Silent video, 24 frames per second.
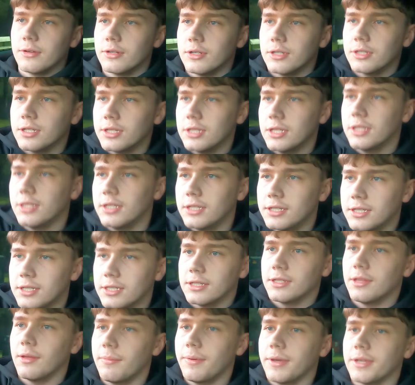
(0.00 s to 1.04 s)
Honestly, this
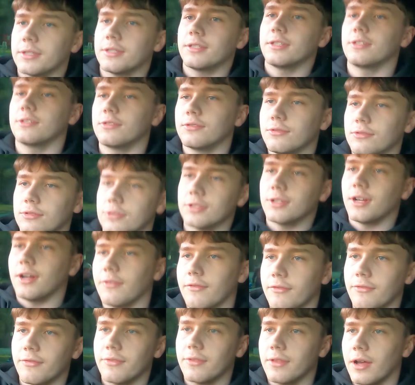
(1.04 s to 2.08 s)
is the best exhaust that
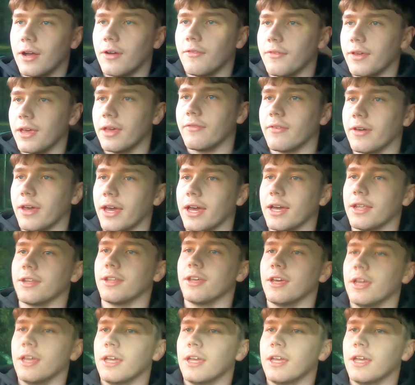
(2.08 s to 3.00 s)
I've ever had.